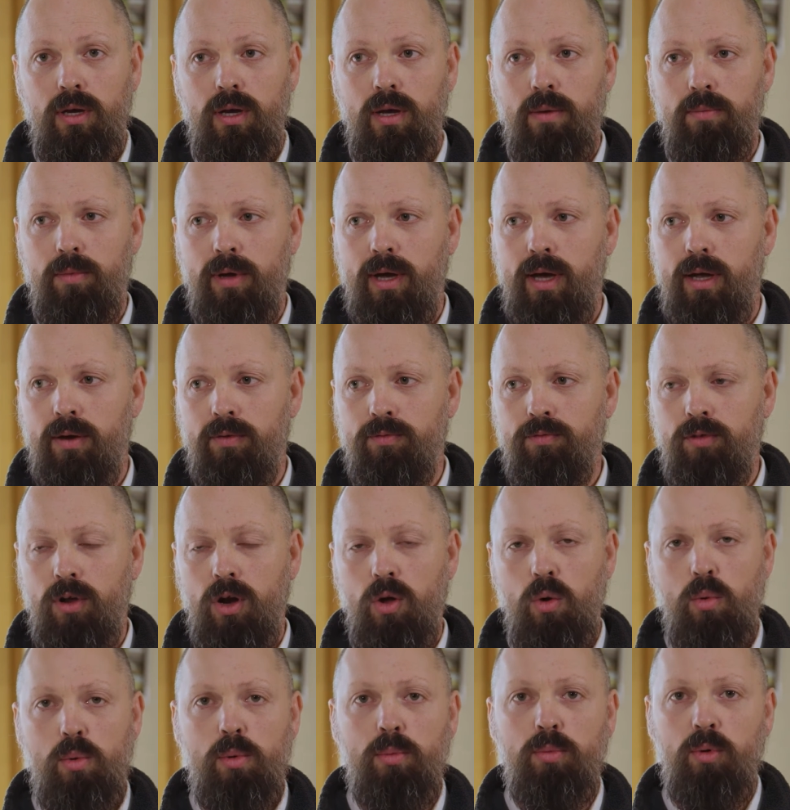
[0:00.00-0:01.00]
I had a
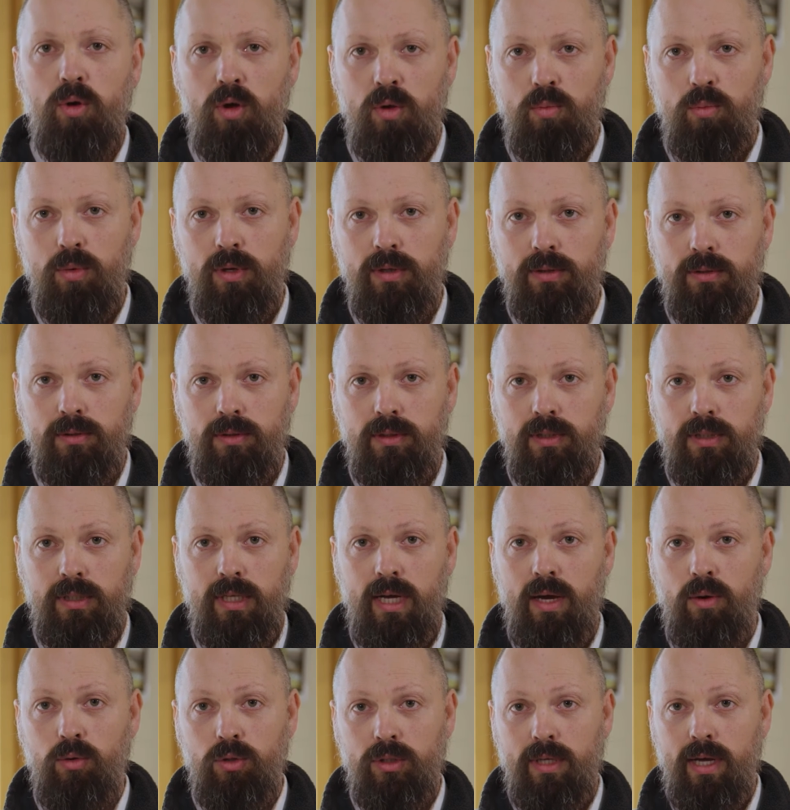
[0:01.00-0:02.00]
follow-up appointment to
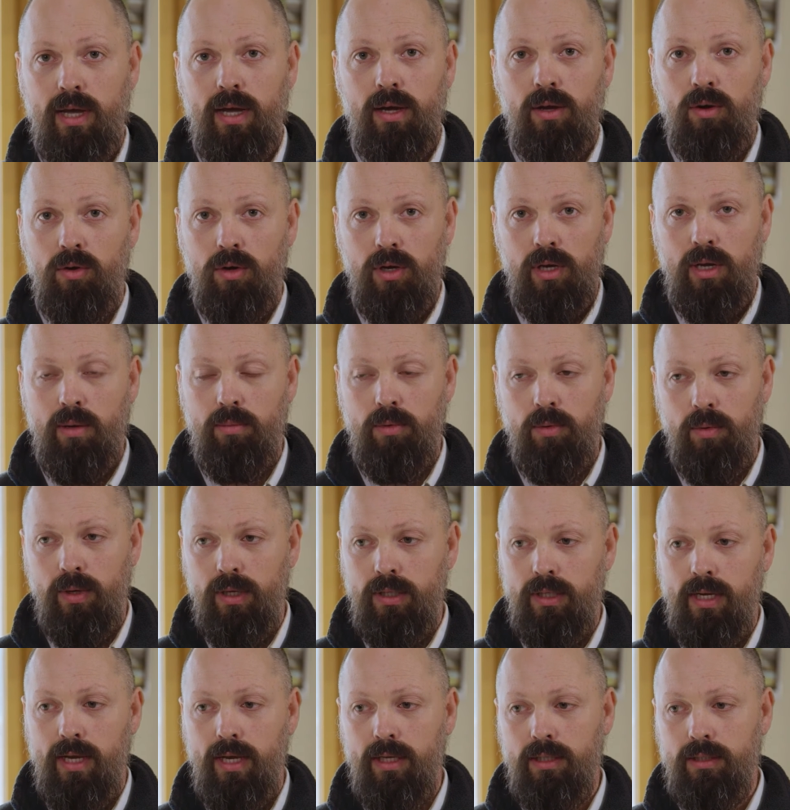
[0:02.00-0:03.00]
see how I was getting on a couple of
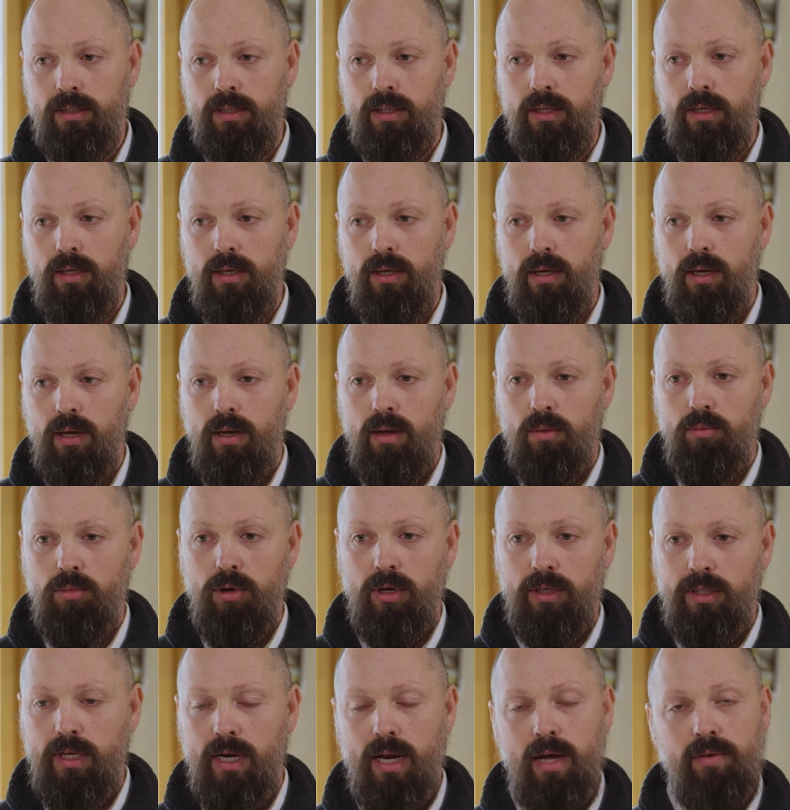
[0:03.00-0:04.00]
weeks later,
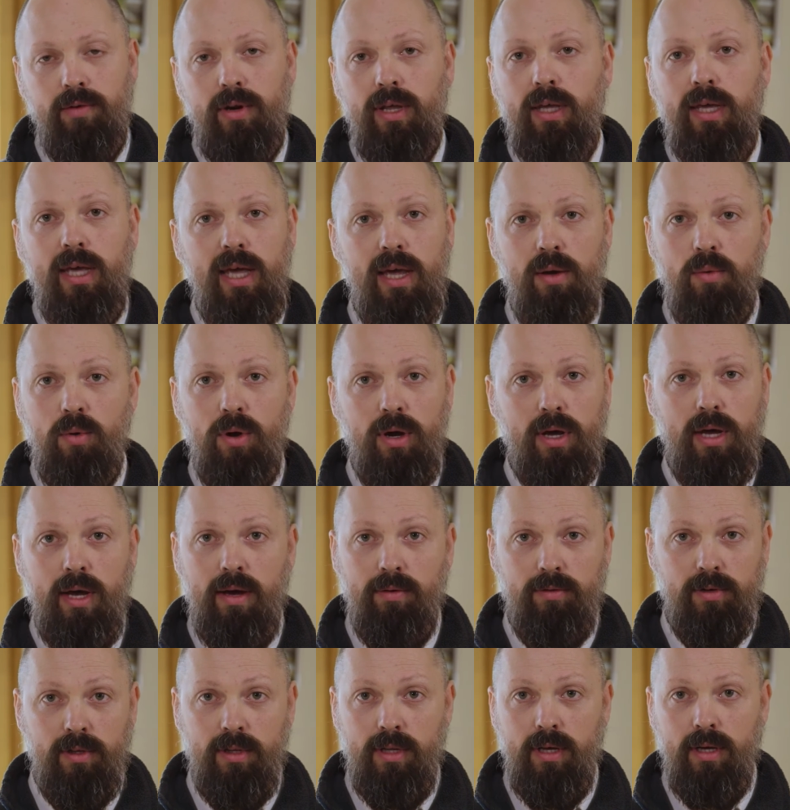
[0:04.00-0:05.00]
but I didn't have any key work
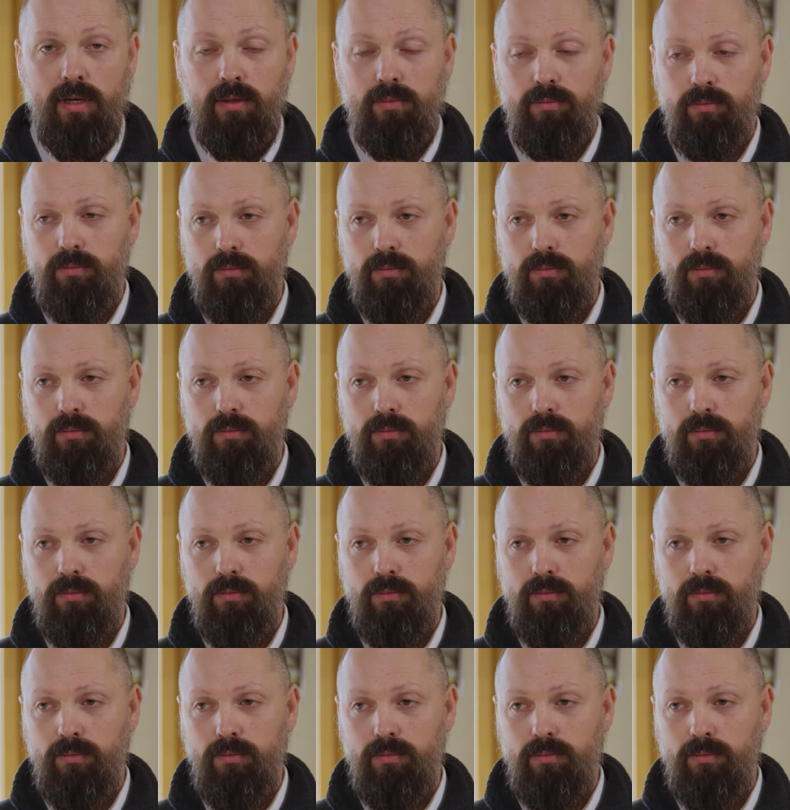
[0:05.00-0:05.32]
after that.